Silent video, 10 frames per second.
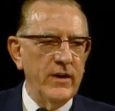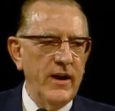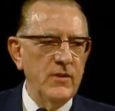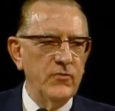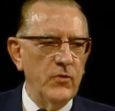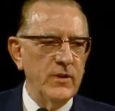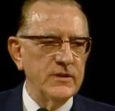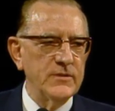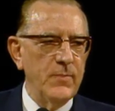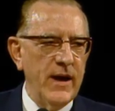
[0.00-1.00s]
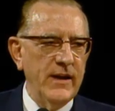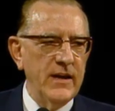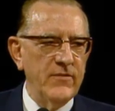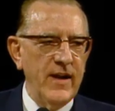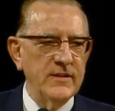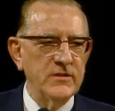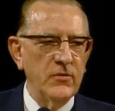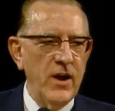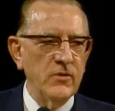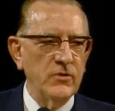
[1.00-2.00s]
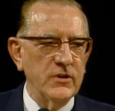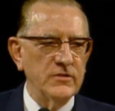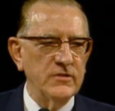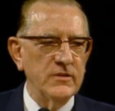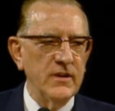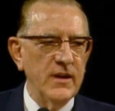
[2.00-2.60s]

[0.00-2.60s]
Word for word: influenced by the events around us,